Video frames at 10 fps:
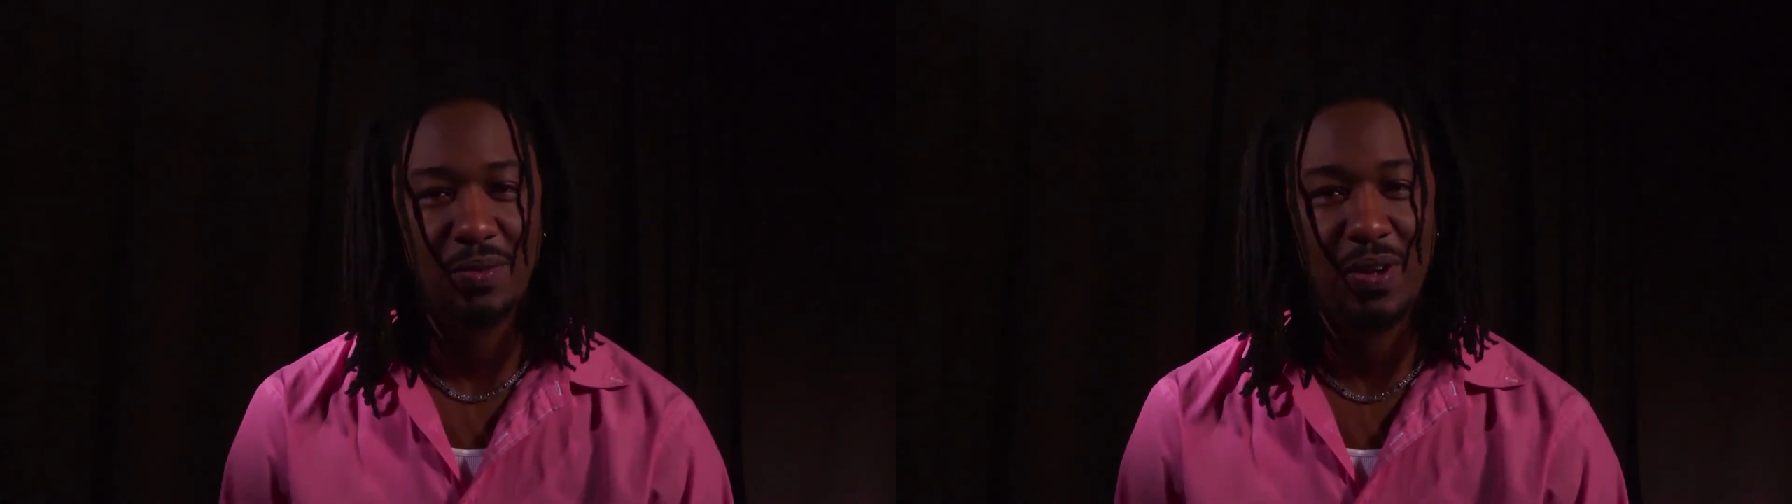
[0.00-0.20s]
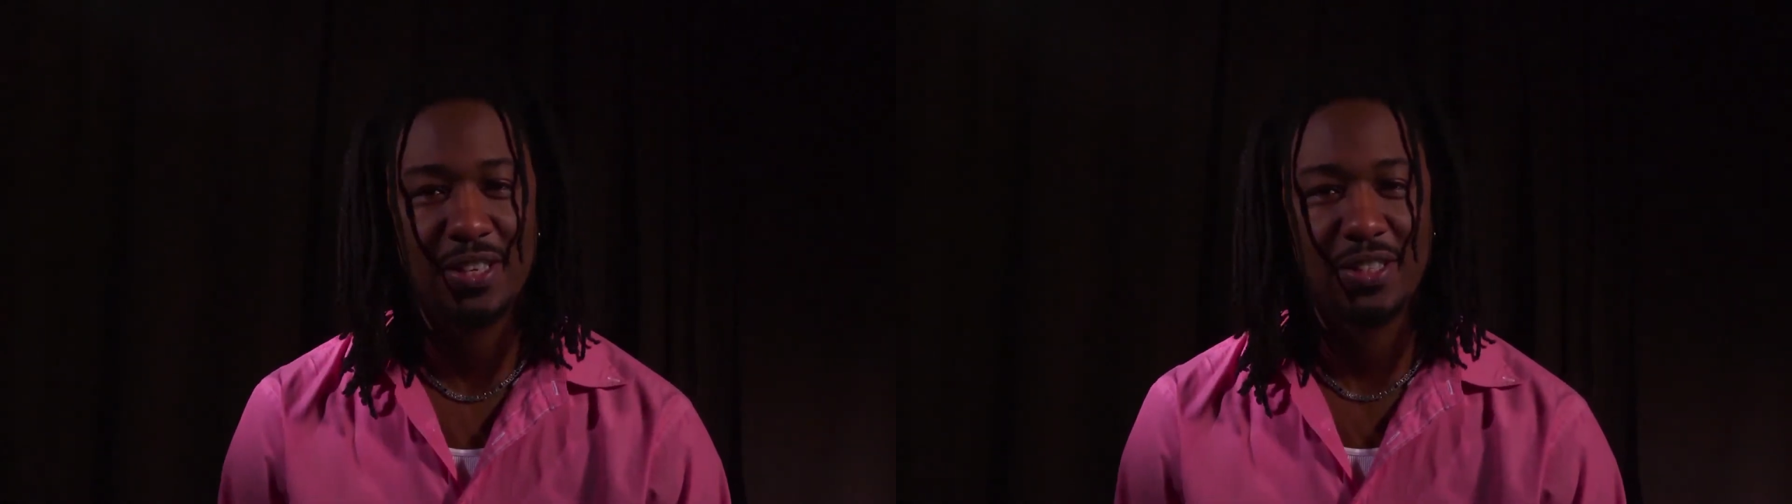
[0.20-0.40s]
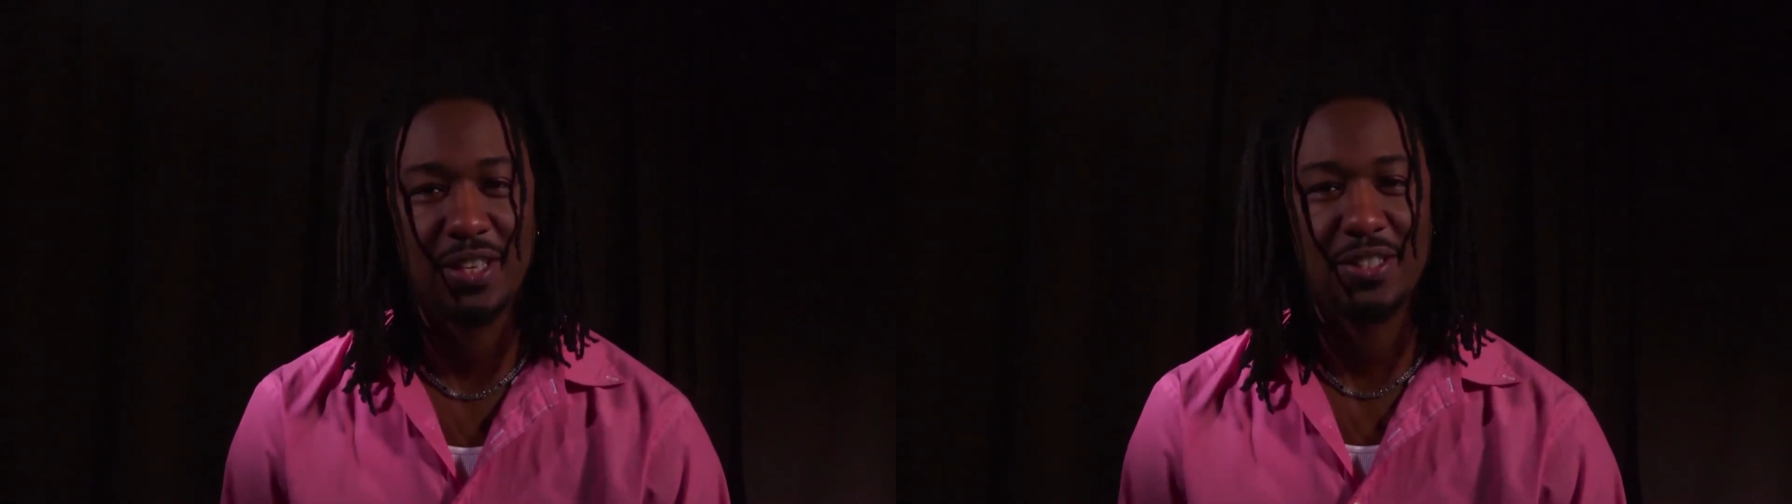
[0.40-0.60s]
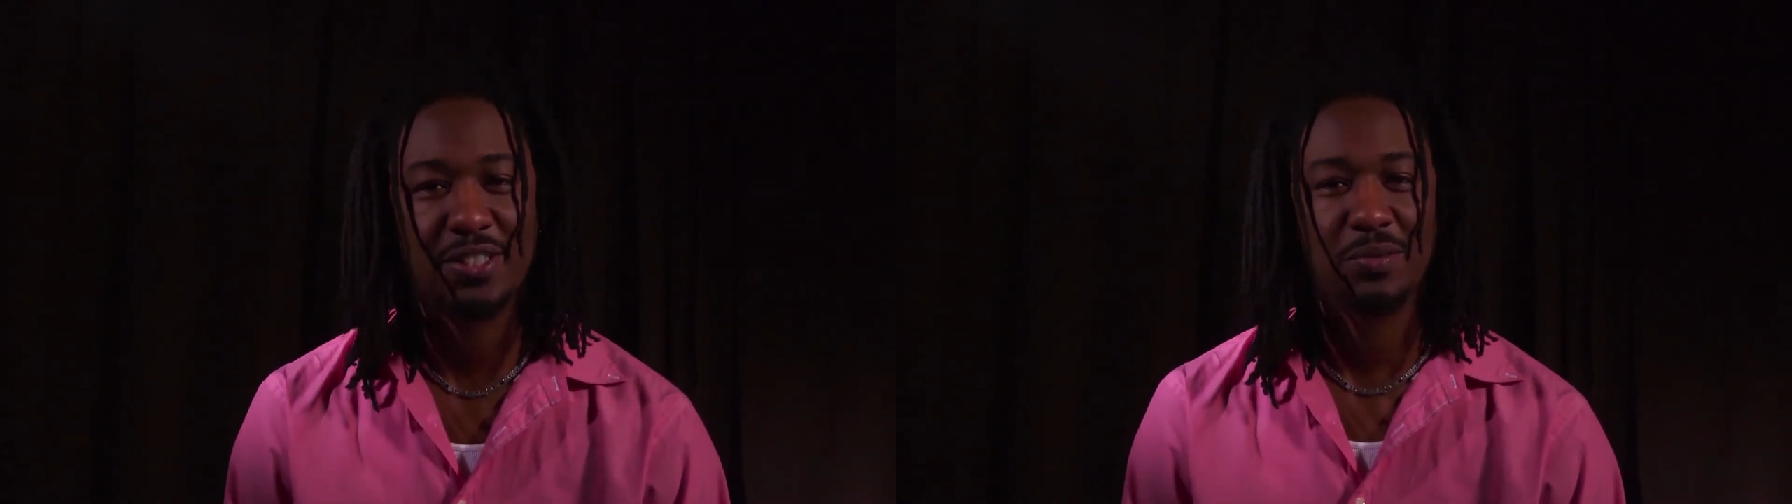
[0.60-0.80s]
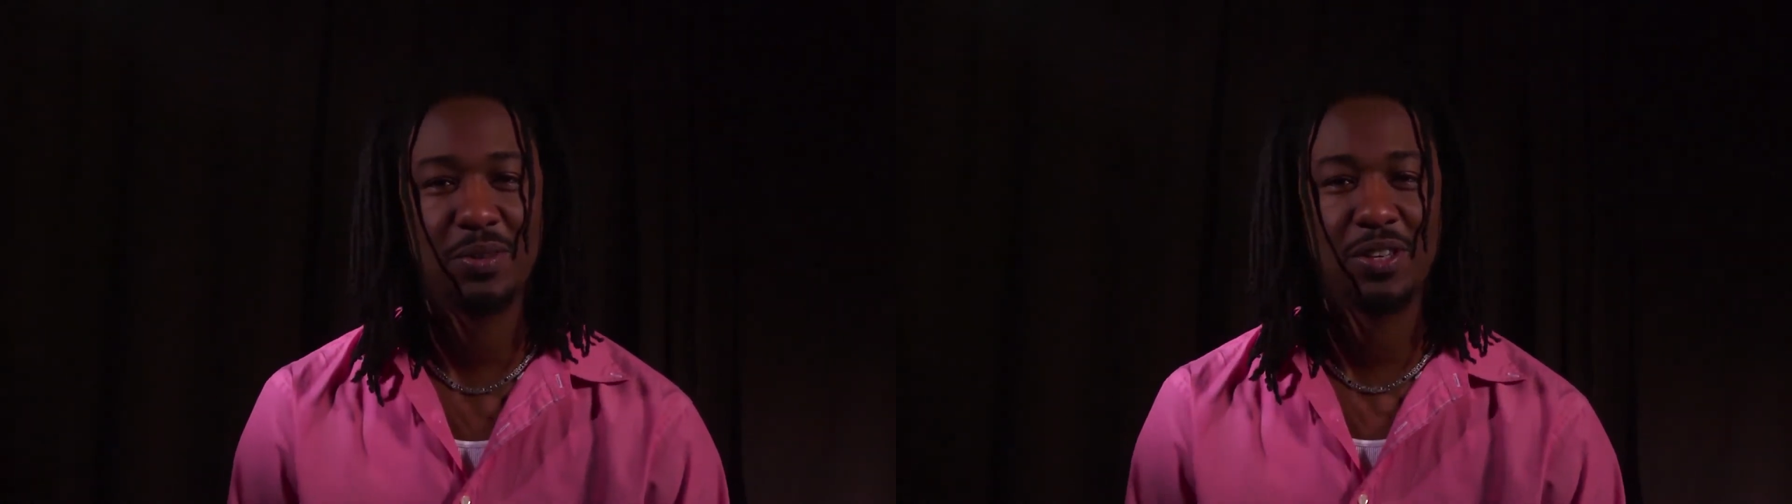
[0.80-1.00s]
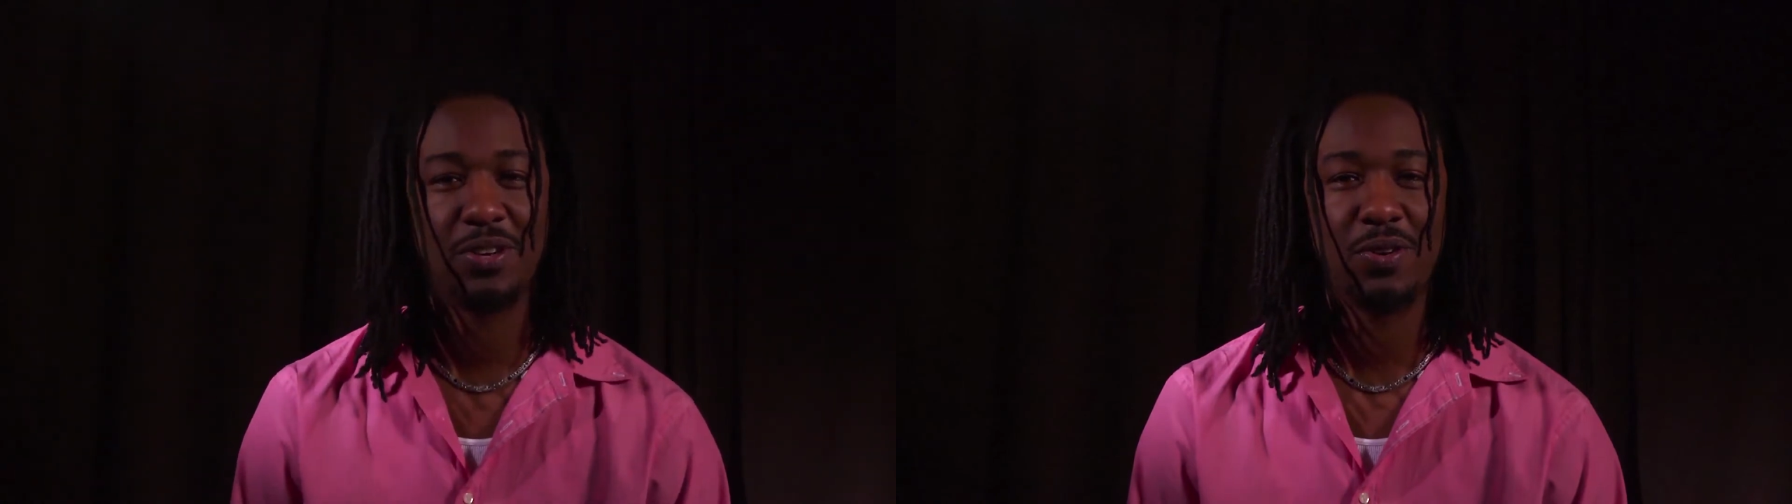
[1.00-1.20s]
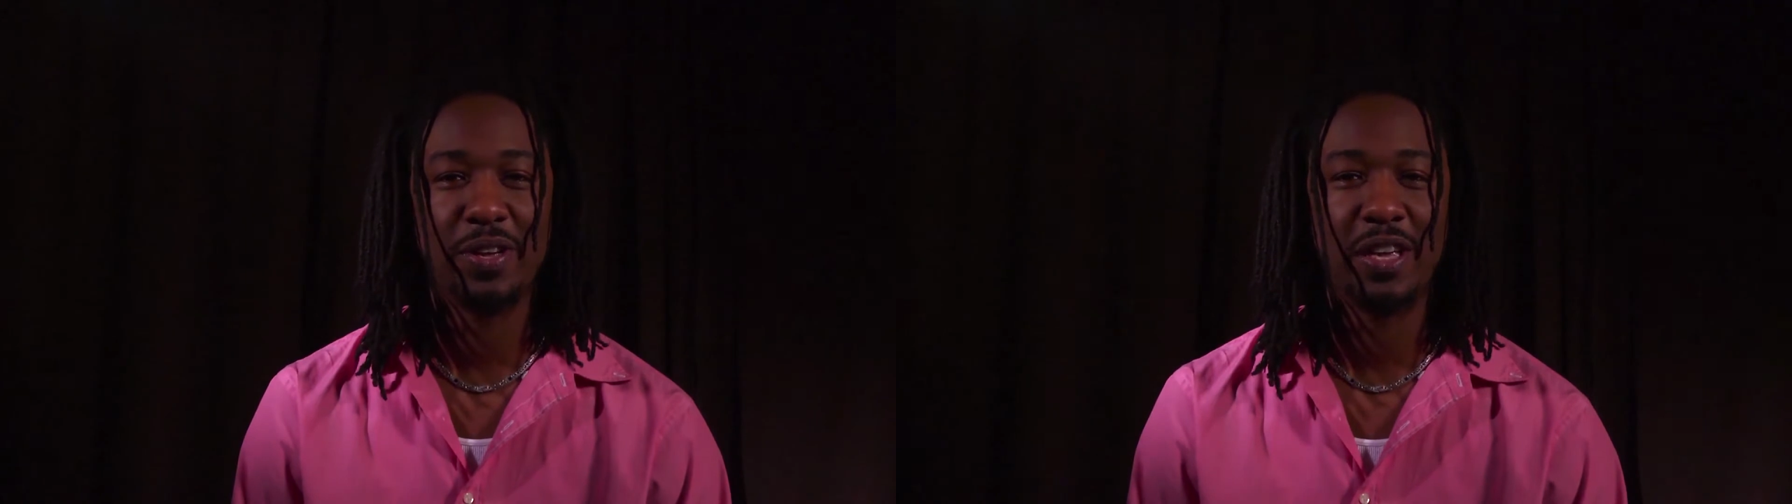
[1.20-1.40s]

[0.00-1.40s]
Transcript: Rochester, where the whole